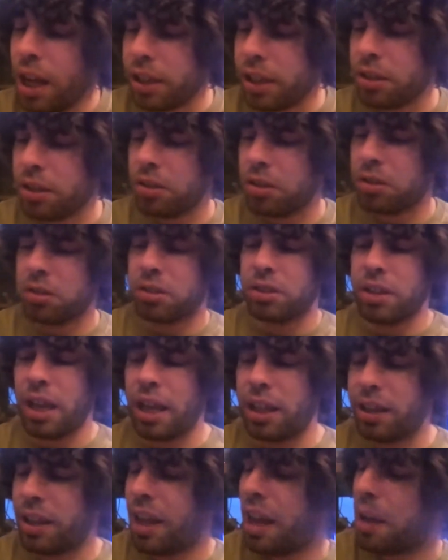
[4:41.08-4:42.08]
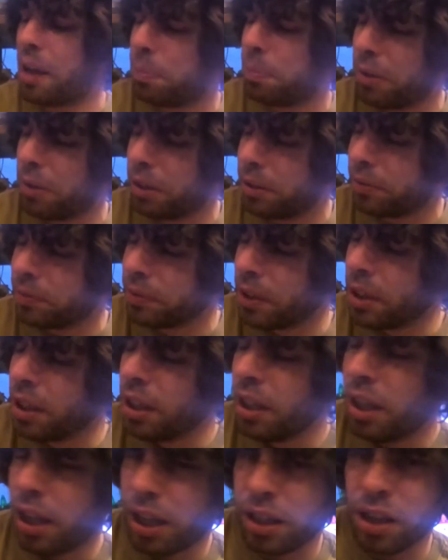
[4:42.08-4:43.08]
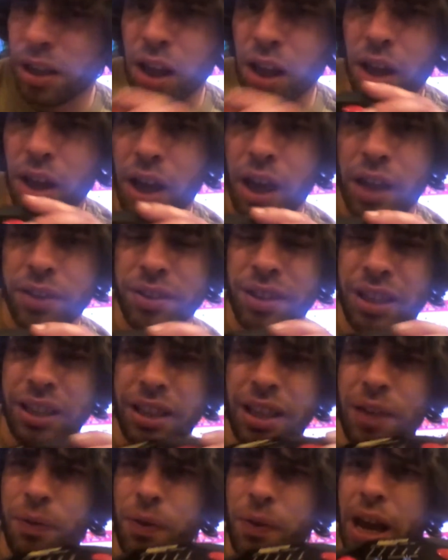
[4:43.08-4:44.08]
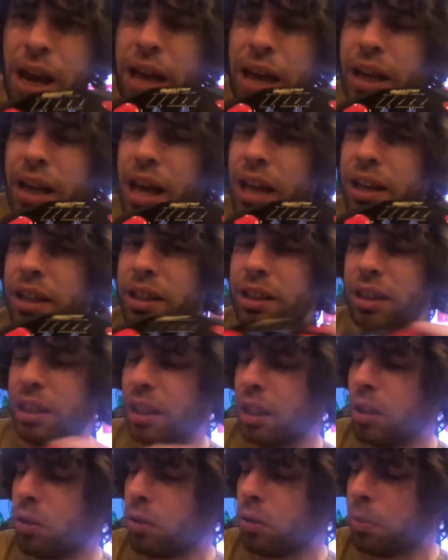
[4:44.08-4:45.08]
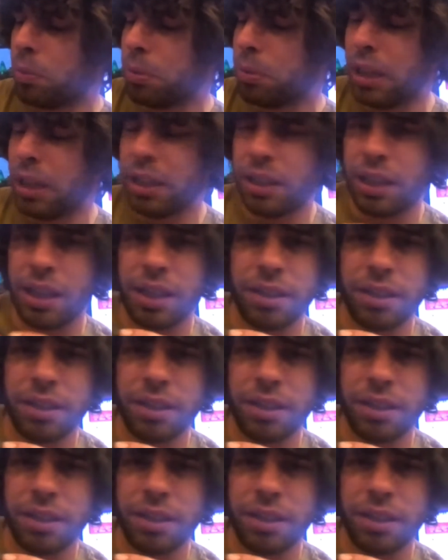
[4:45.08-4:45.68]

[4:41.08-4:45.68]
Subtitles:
I can understand that, but and like if I had any little complaint